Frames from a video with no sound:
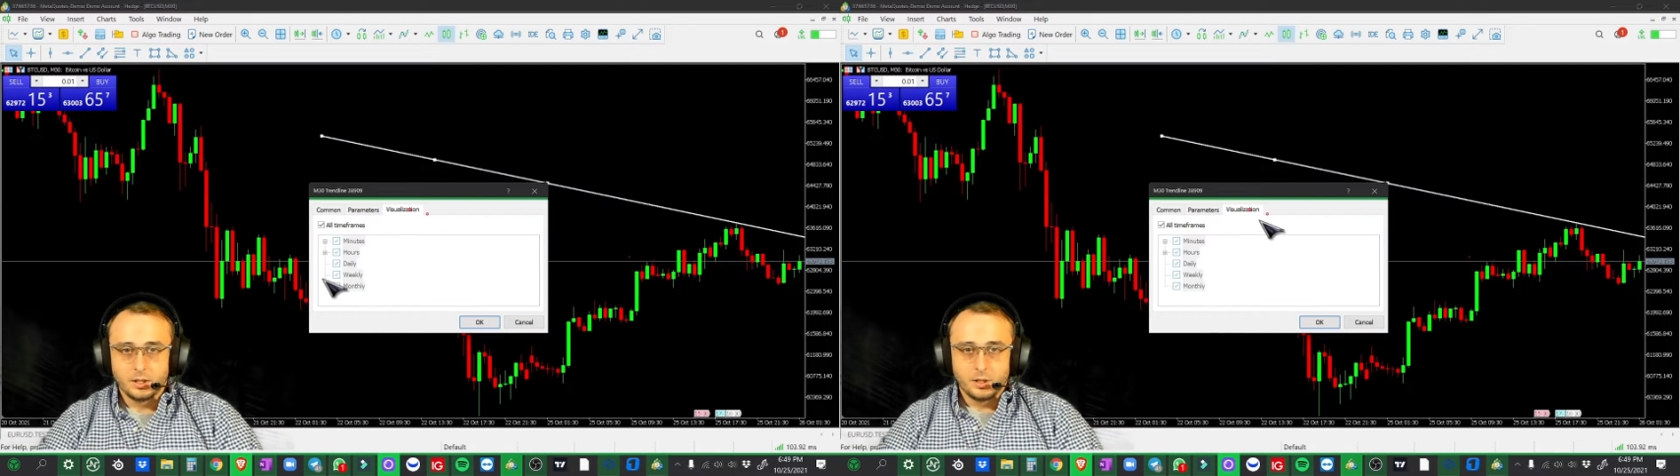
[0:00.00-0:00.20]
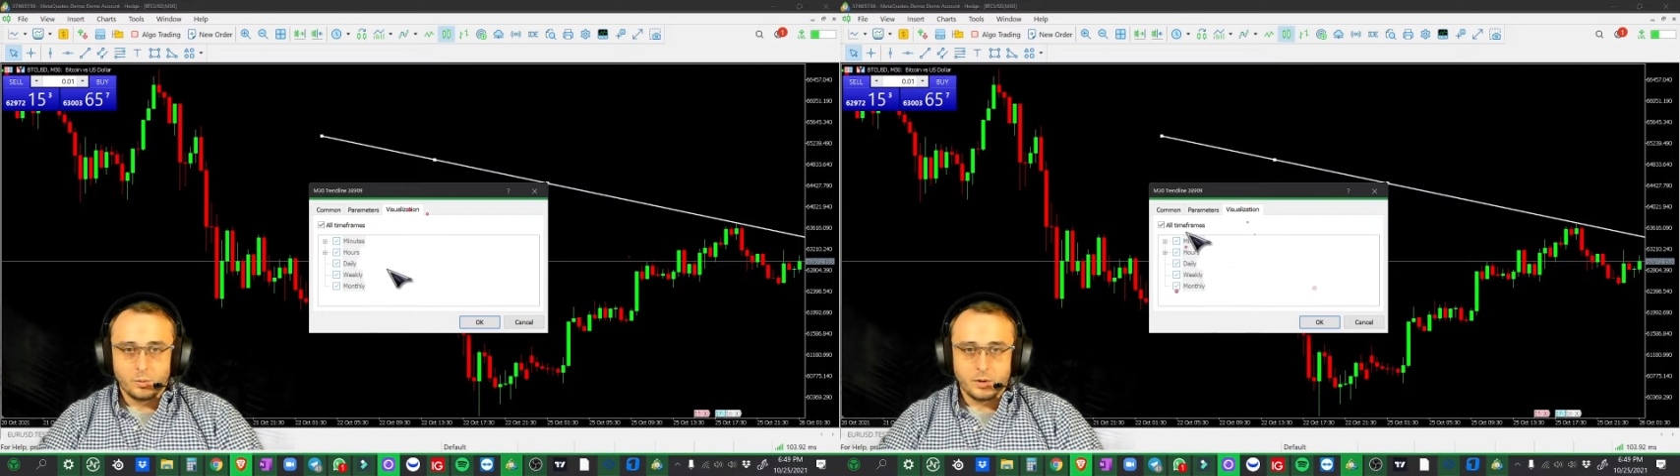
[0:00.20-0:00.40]

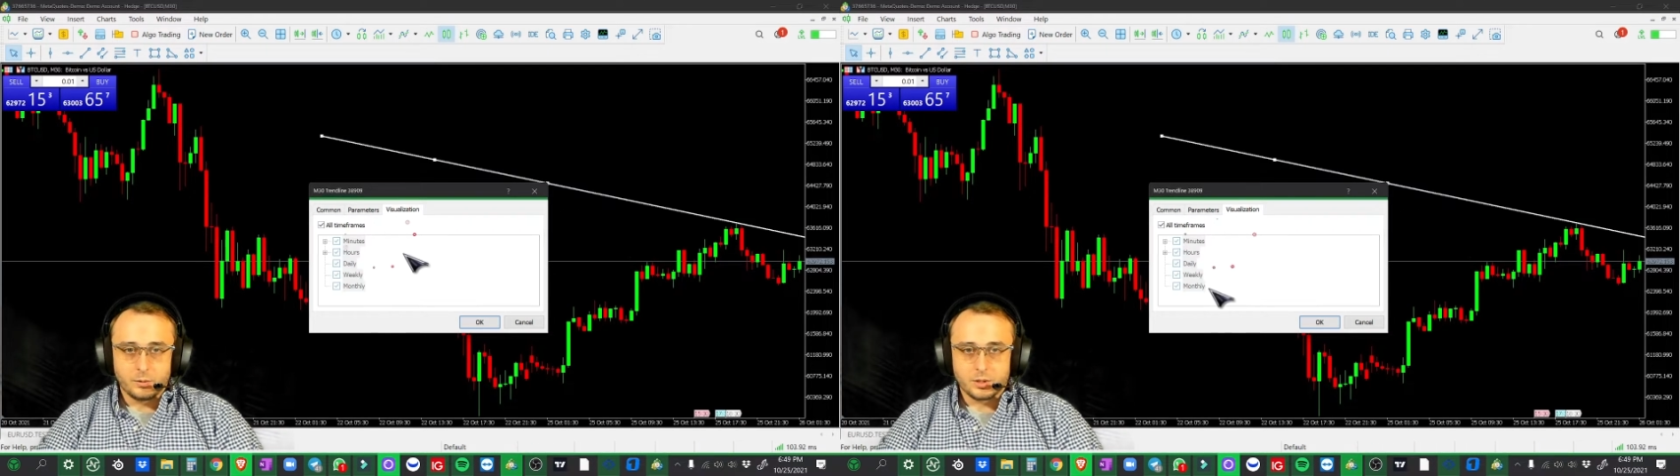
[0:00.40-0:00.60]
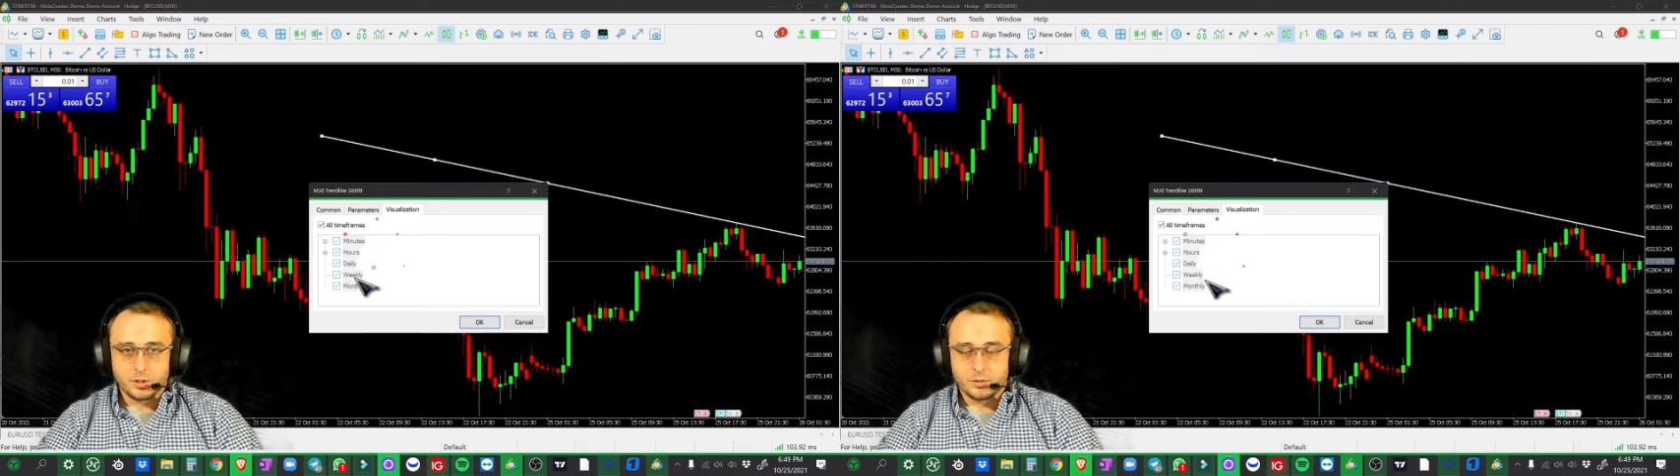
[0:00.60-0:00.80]
whether
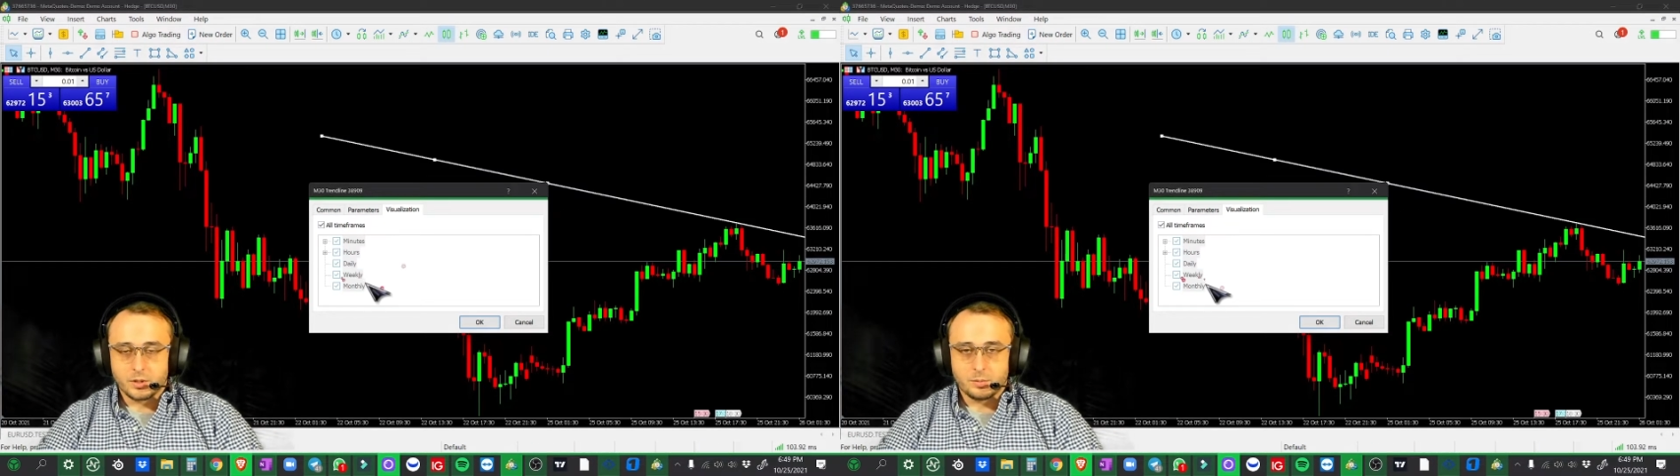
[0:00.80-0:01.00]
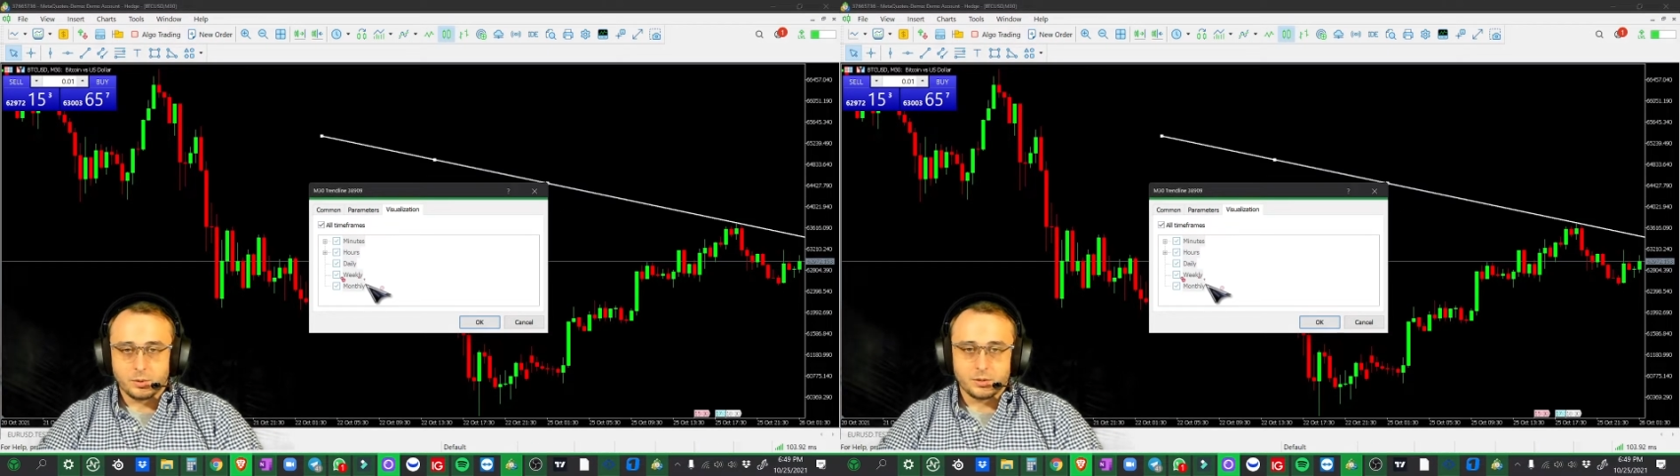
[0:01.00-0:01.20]
it shows
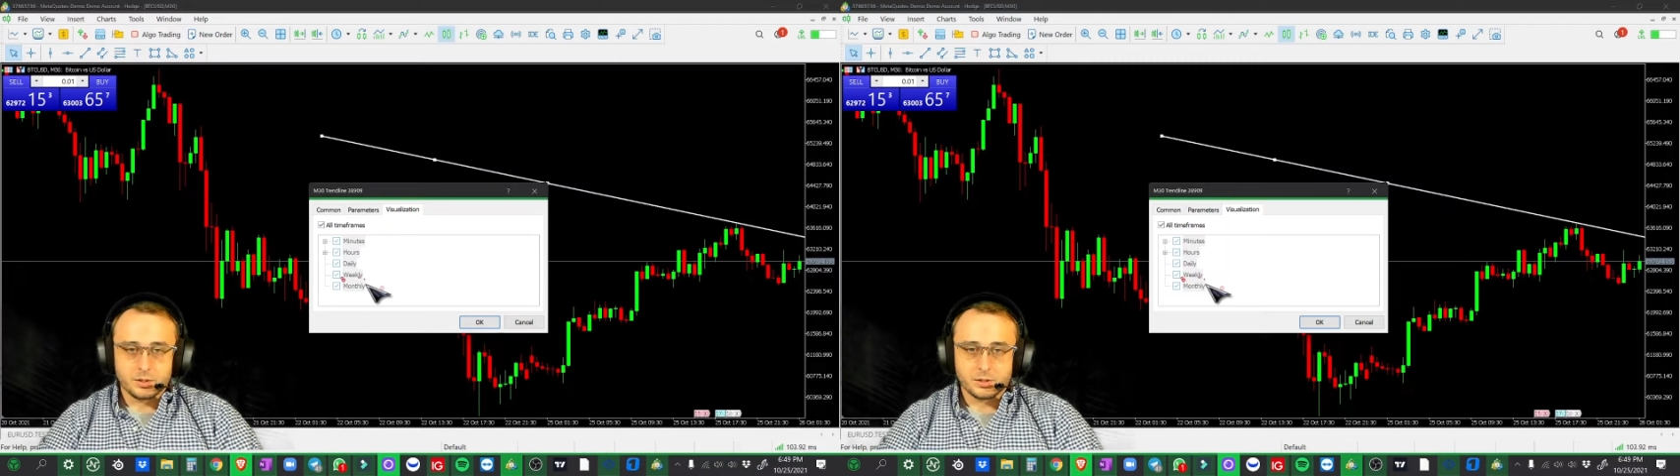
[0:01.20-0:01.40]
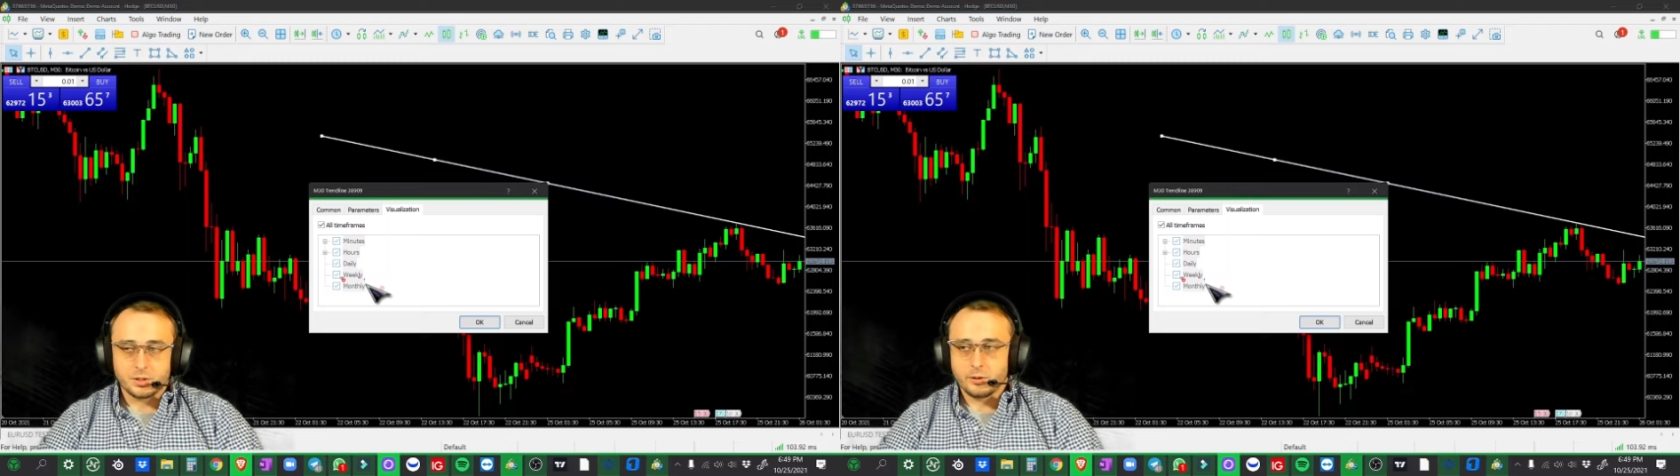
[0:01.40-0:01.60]
up or
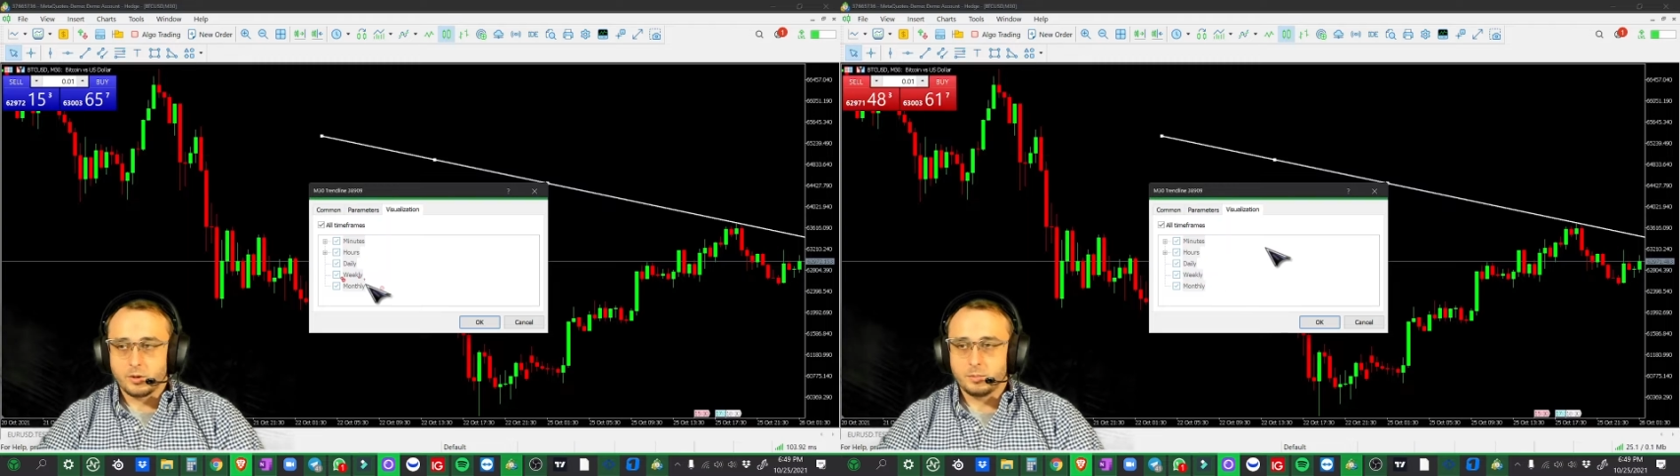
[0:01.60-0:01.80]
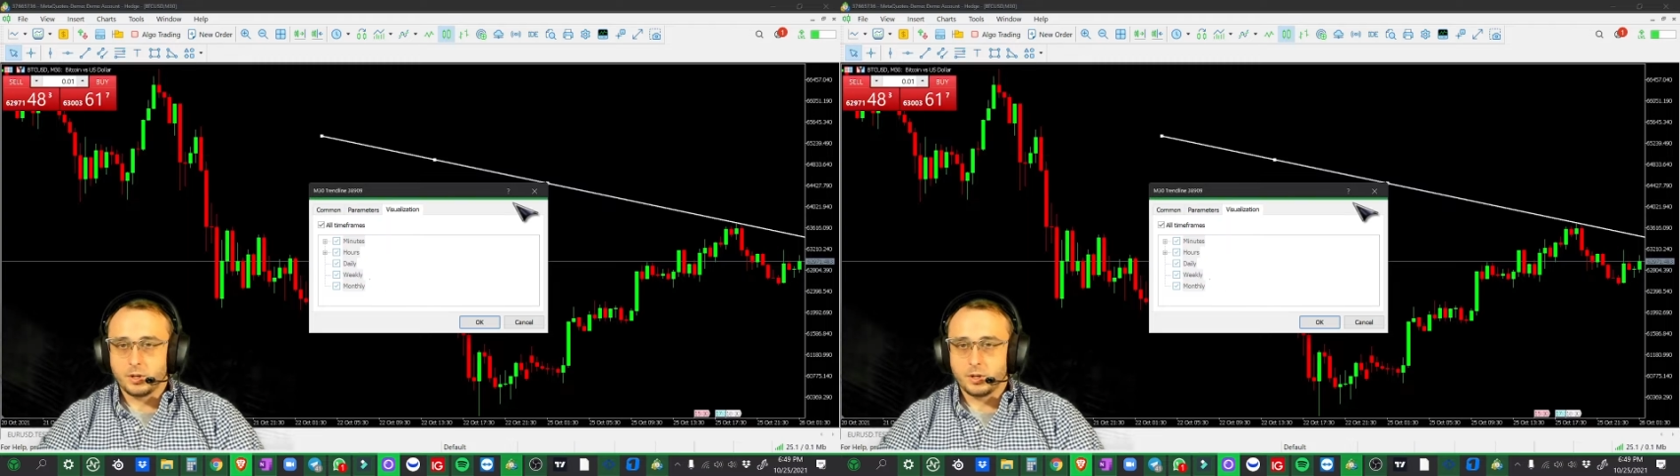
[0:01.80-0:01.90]
doesn't show up